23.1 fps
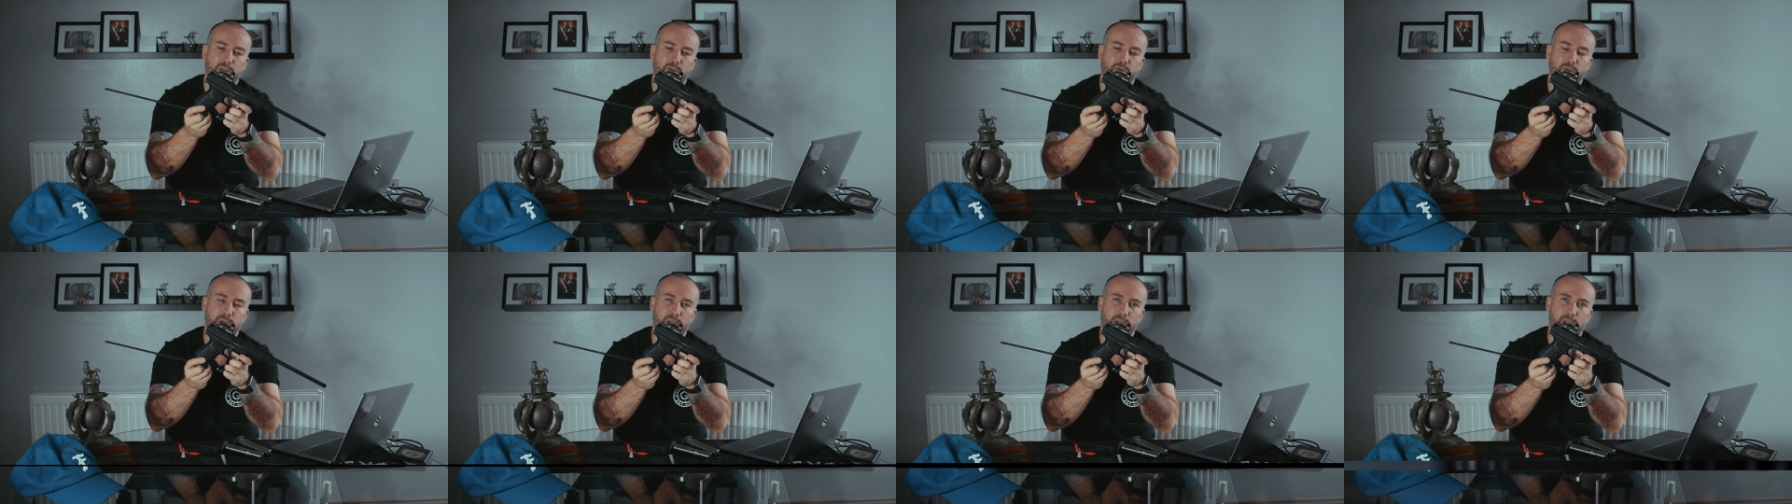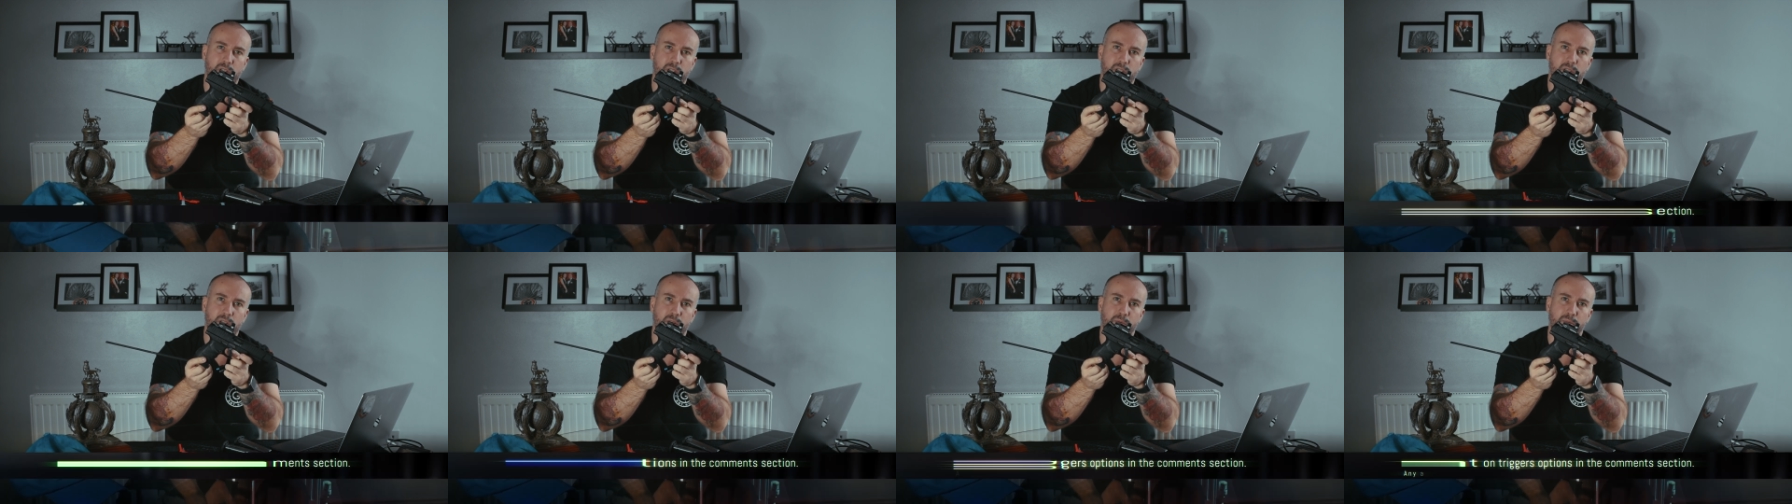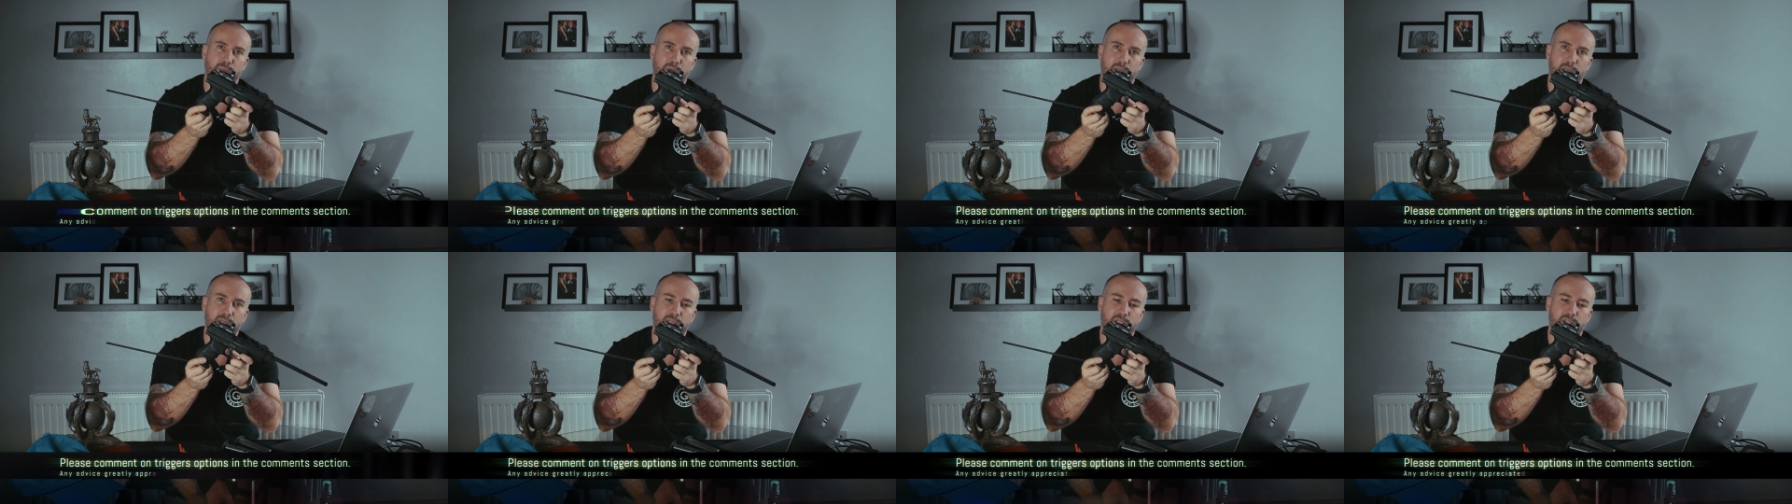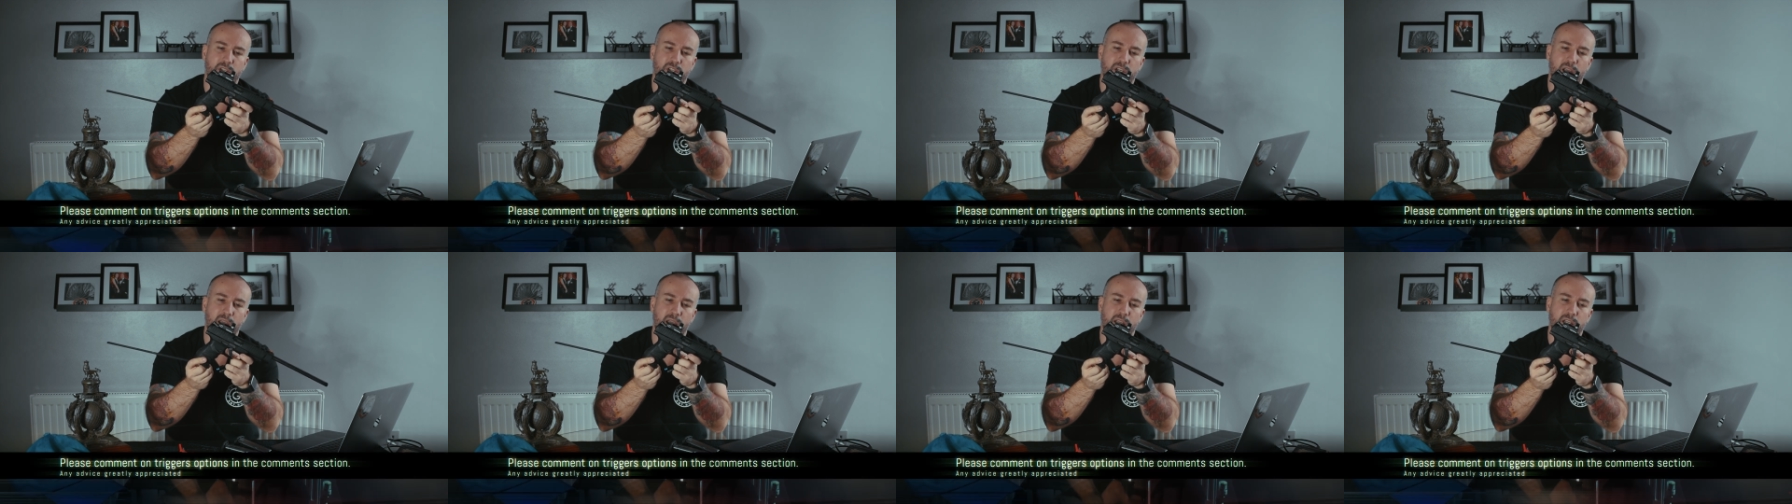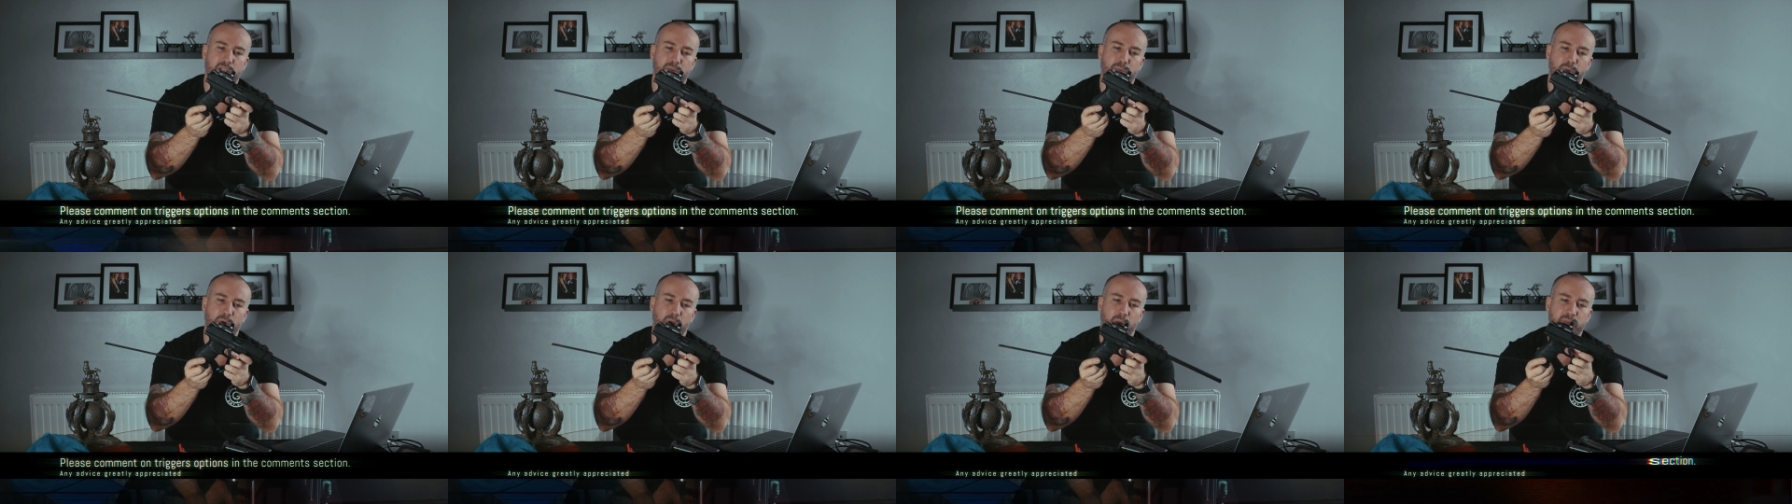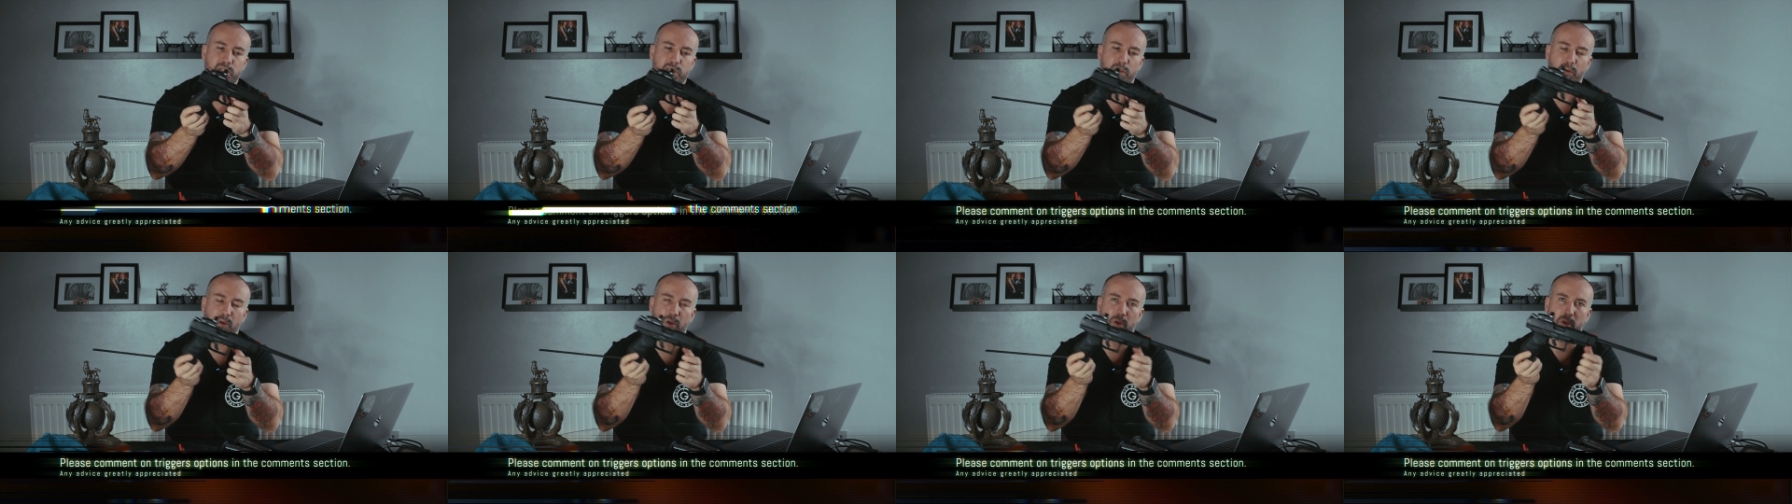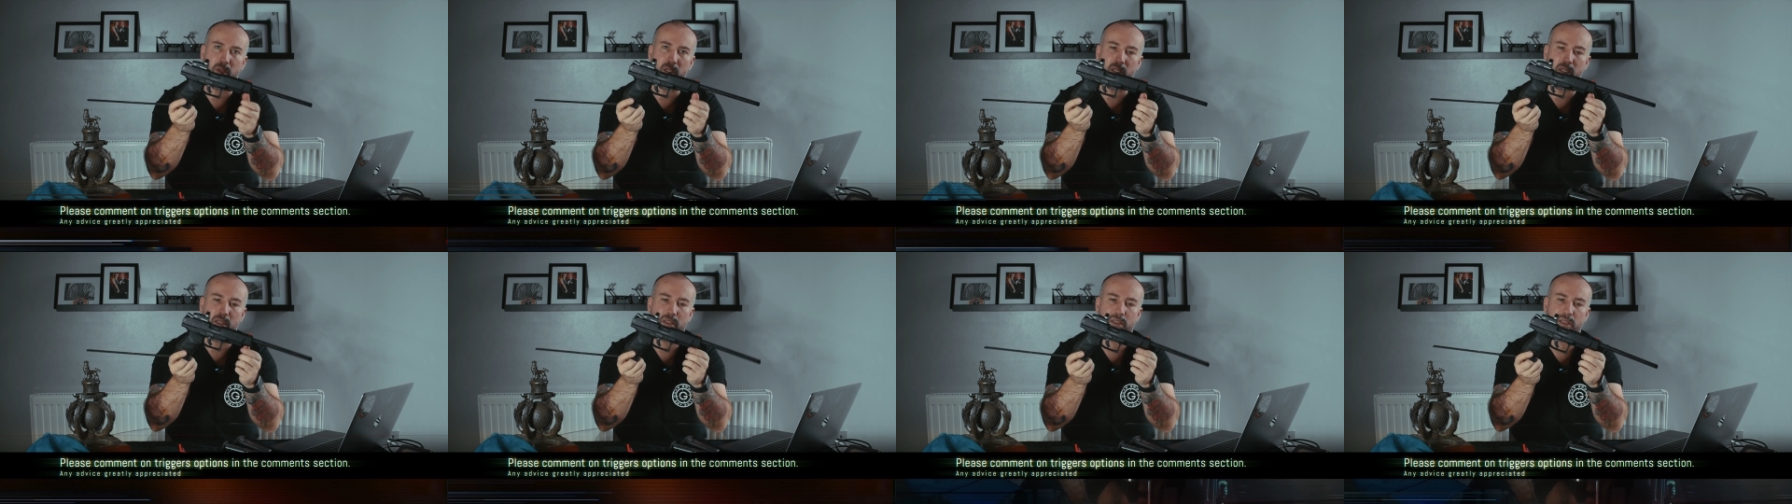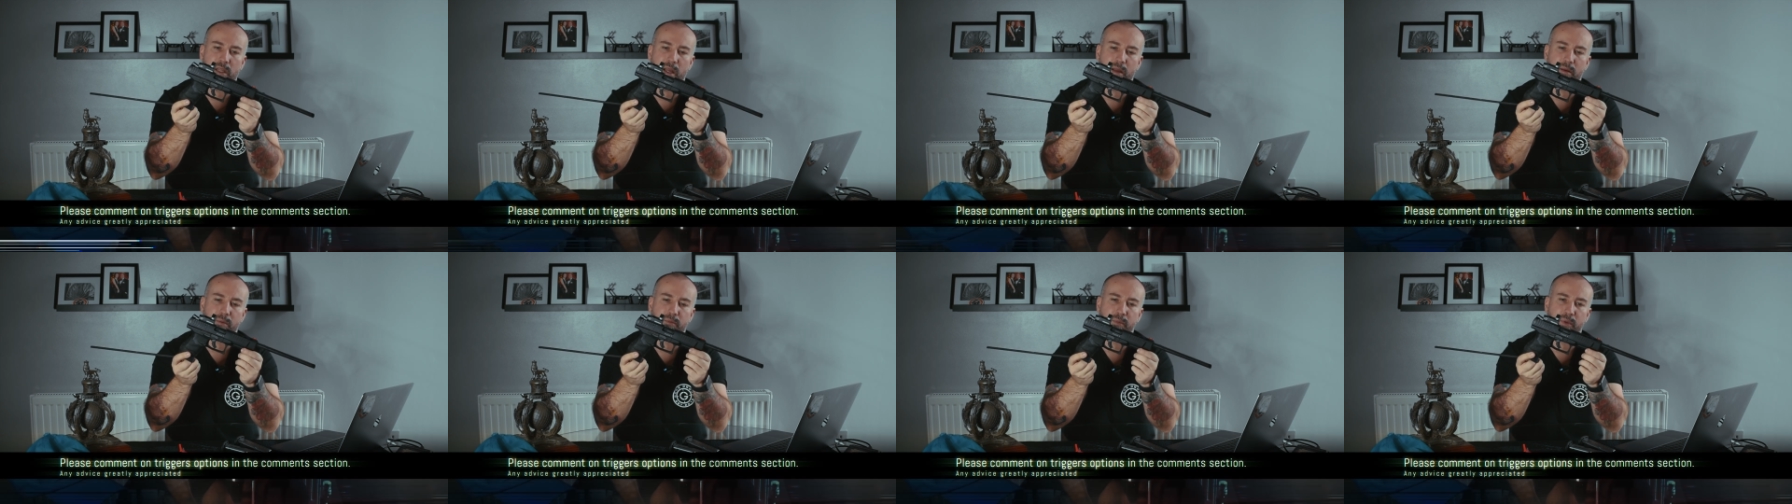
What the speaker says: triggers can be interchanged, but I'm still looking into that.